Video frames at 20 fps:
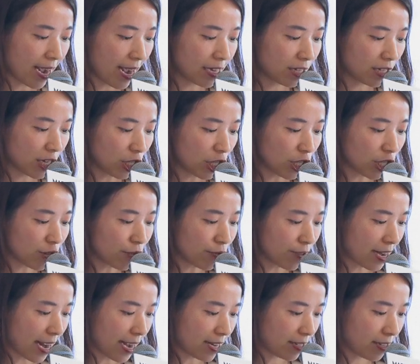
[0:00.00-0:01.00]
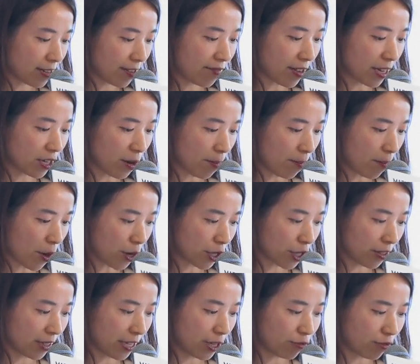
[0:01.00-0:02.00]
A digital native and
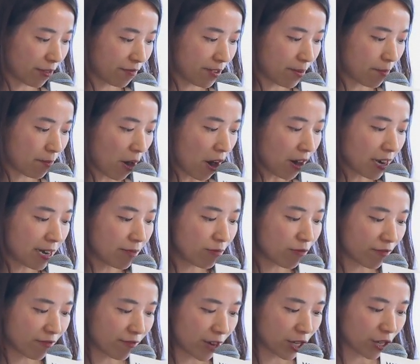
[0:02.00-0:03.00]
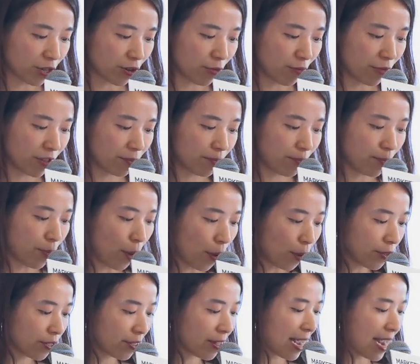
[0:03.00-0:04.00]
commercially driven marketing professional with
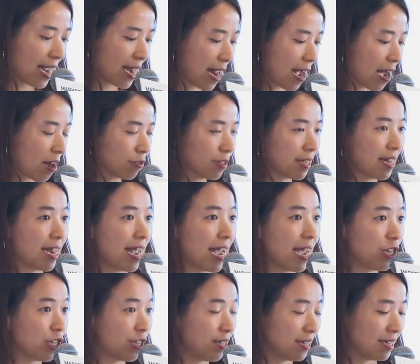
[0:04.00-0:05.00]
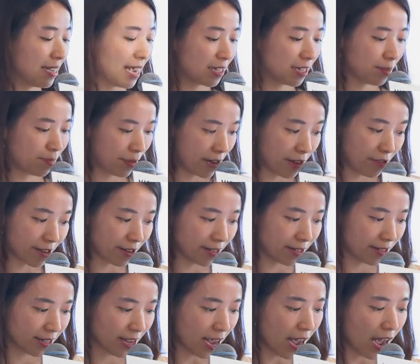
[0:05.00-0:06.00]
both in-house and agency
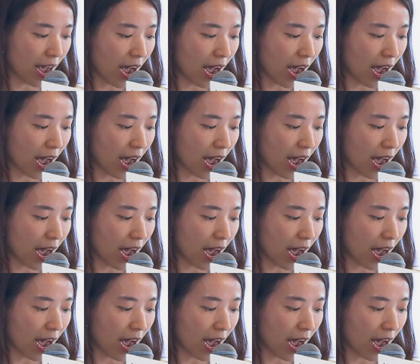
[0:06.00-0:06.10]
experience,